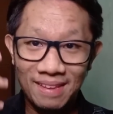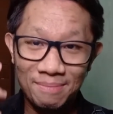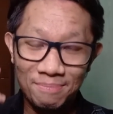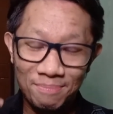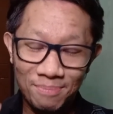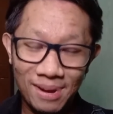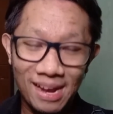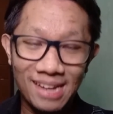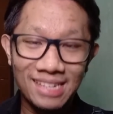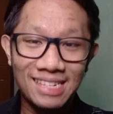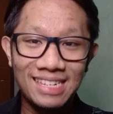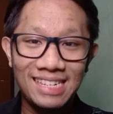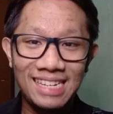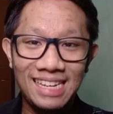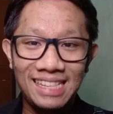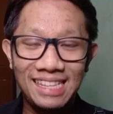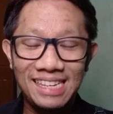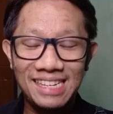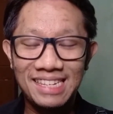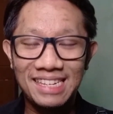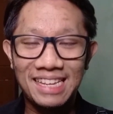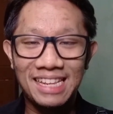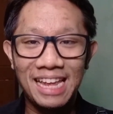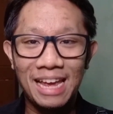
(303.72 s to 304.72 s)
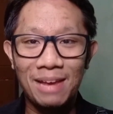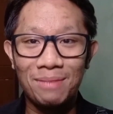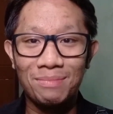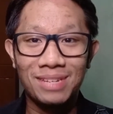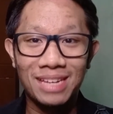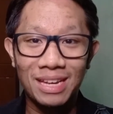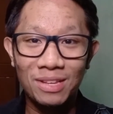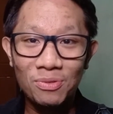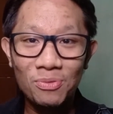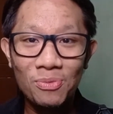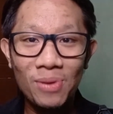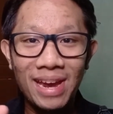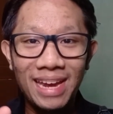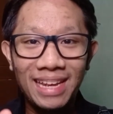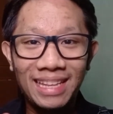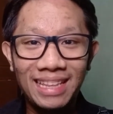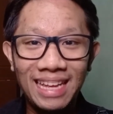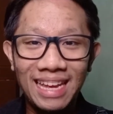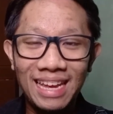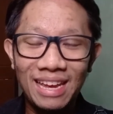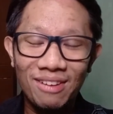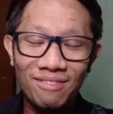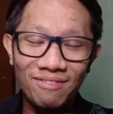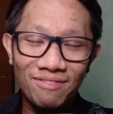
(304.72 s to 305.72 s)
processing these claims and
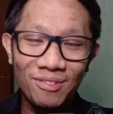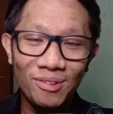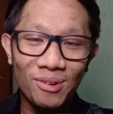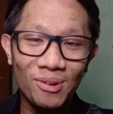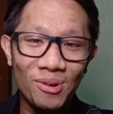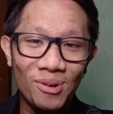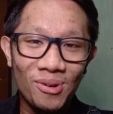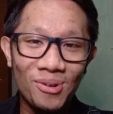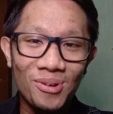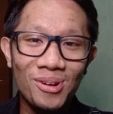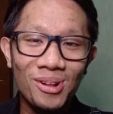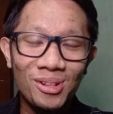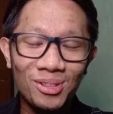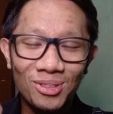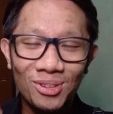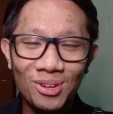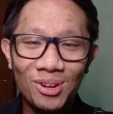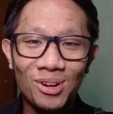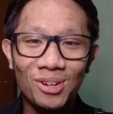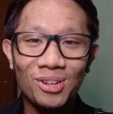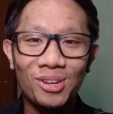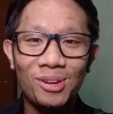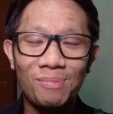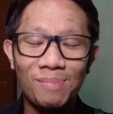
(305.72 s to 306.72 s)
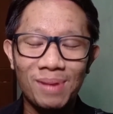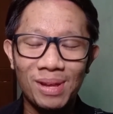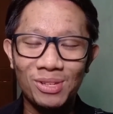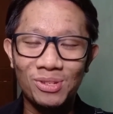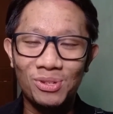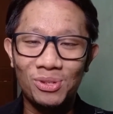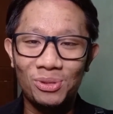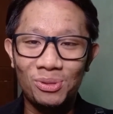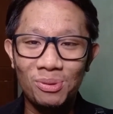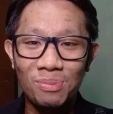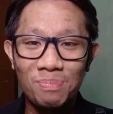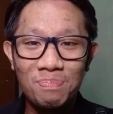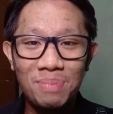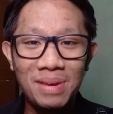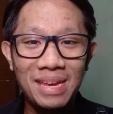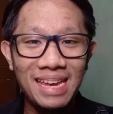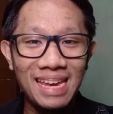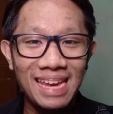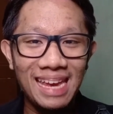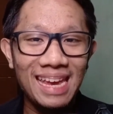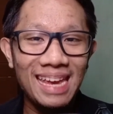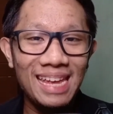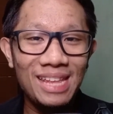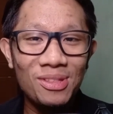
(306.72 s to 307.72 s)
waiting for all documents to
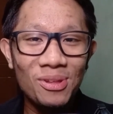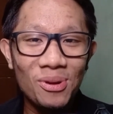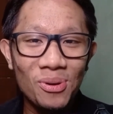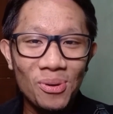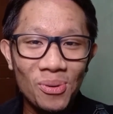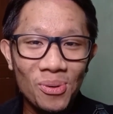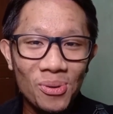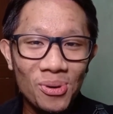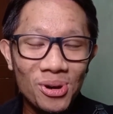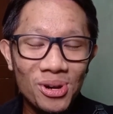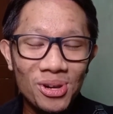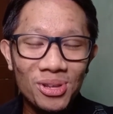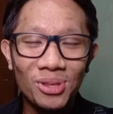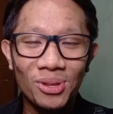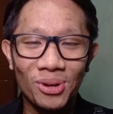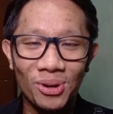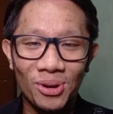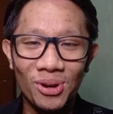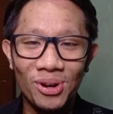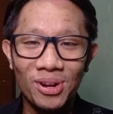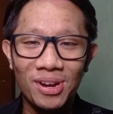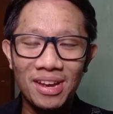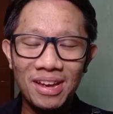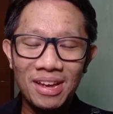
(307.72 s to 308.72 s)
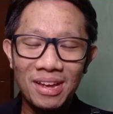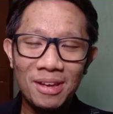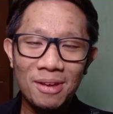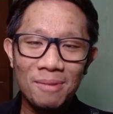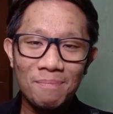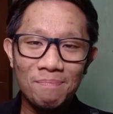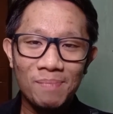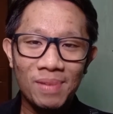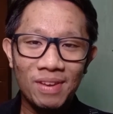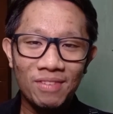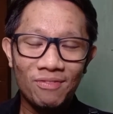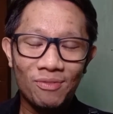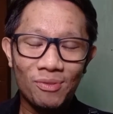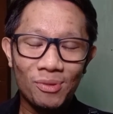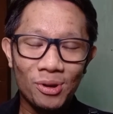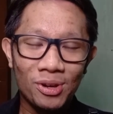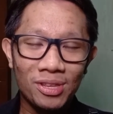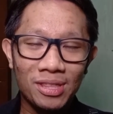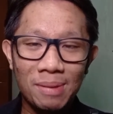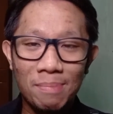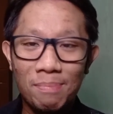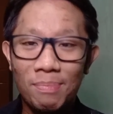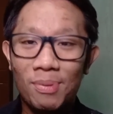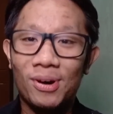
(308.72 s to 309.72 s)
be in order before
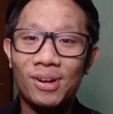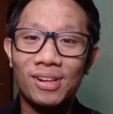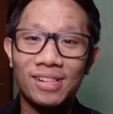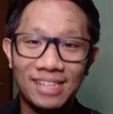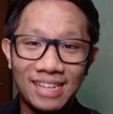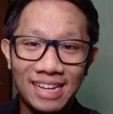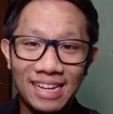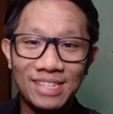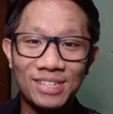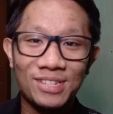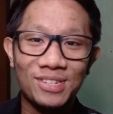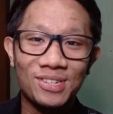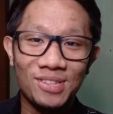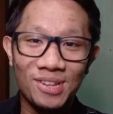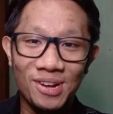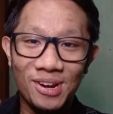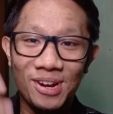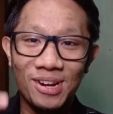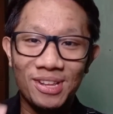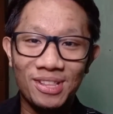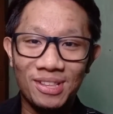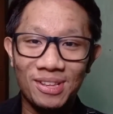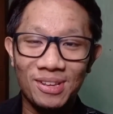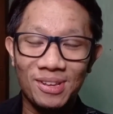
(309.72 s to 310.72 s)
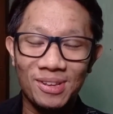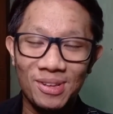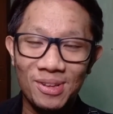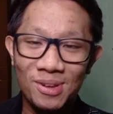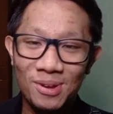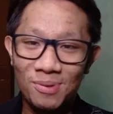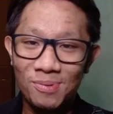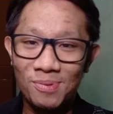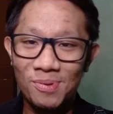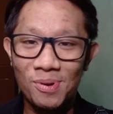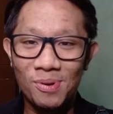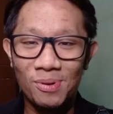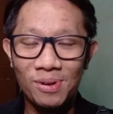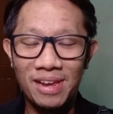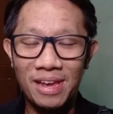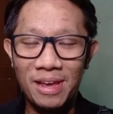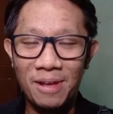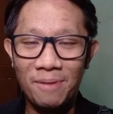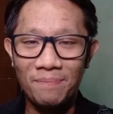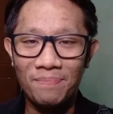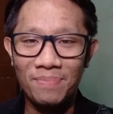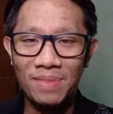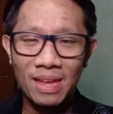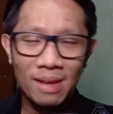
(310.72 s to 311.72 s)
the ball can start
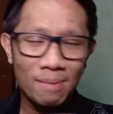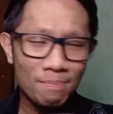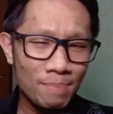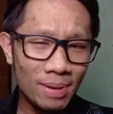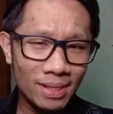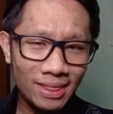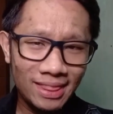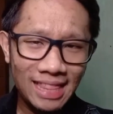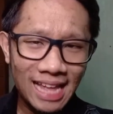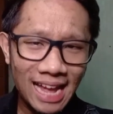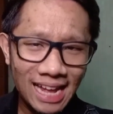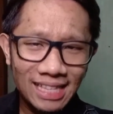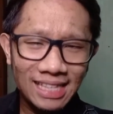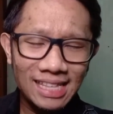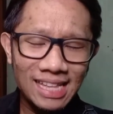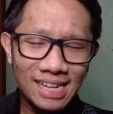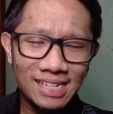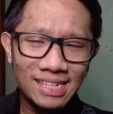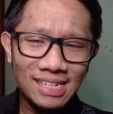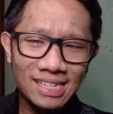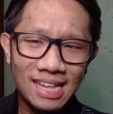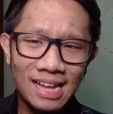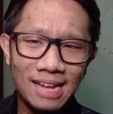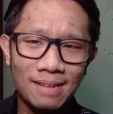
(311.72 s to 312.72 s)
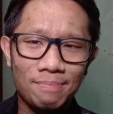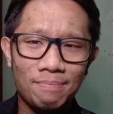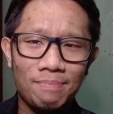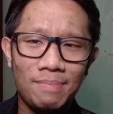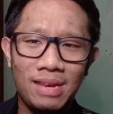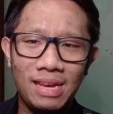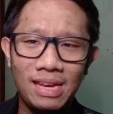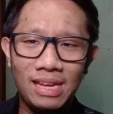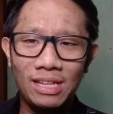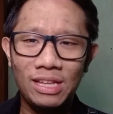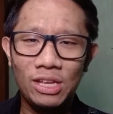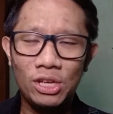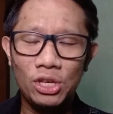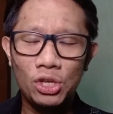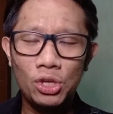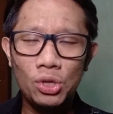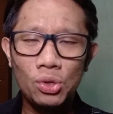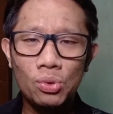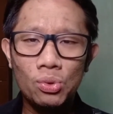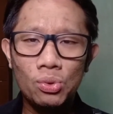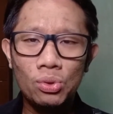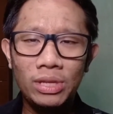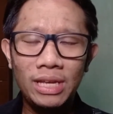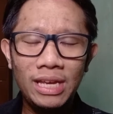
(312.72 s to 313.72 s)
rolling. But that does not mean
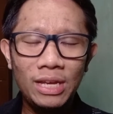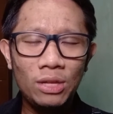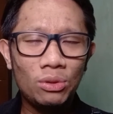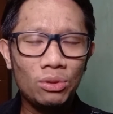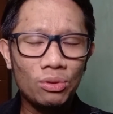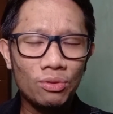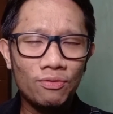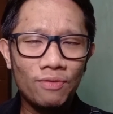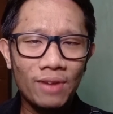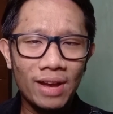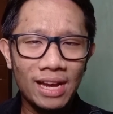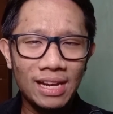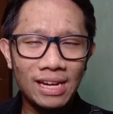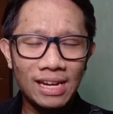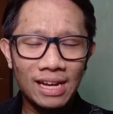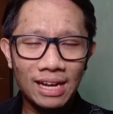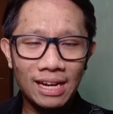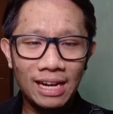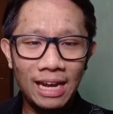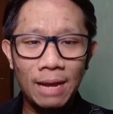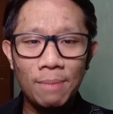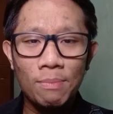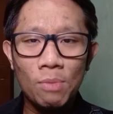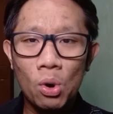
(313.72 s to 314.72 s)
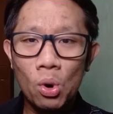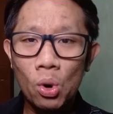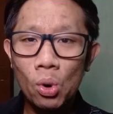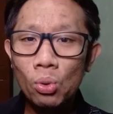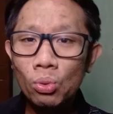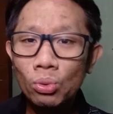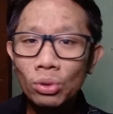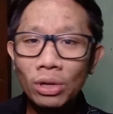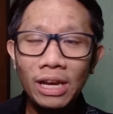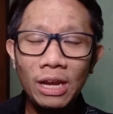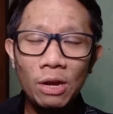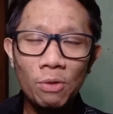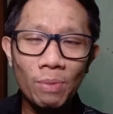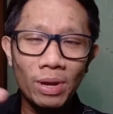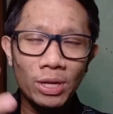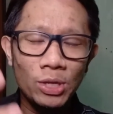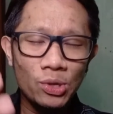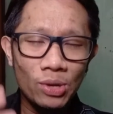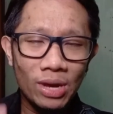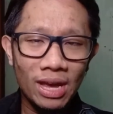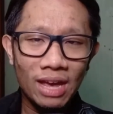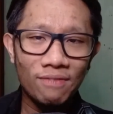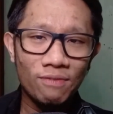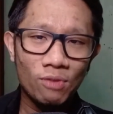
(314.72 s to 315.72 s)
you need to file a claim only when
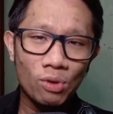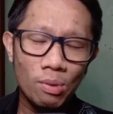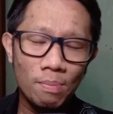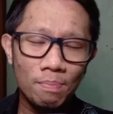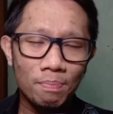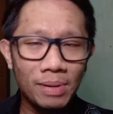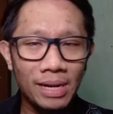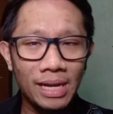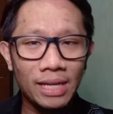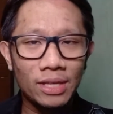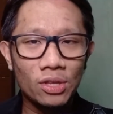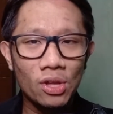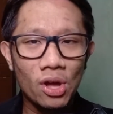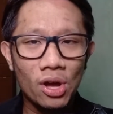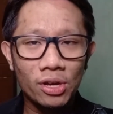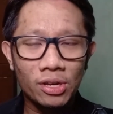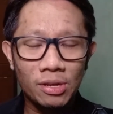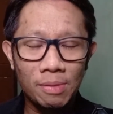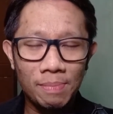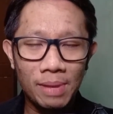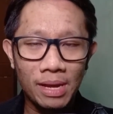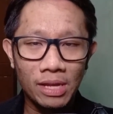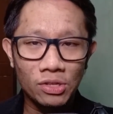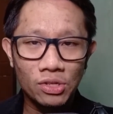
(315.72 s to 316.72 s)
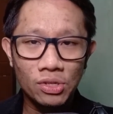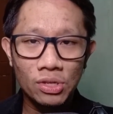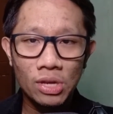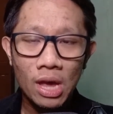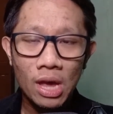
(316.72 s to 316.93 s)
you have complete documents.